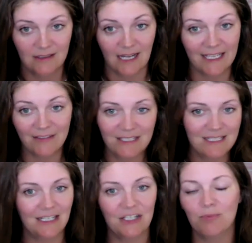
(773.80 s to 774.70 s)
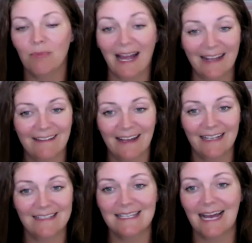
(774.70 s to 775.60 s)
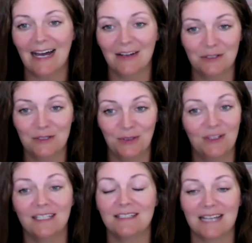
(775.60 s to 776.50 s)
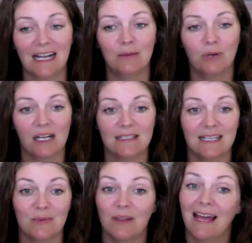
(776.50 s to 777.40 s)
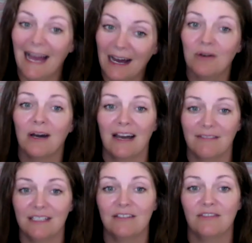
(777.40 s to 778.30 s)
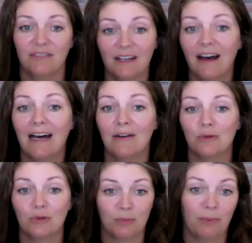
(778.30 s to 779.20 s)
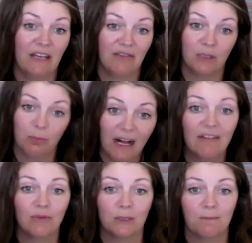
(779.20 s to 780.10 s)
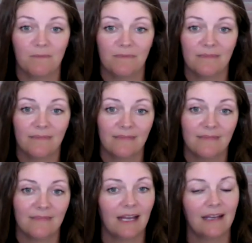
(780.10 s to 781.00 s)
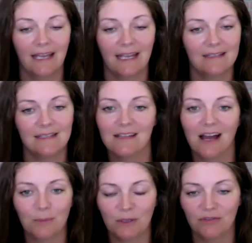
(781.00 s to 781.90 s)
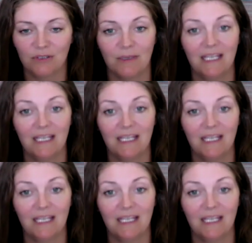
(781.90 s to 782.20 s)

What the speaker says: I even teach my clients how to do the entire process without having to fill out or pay for a platform. I can't stop you from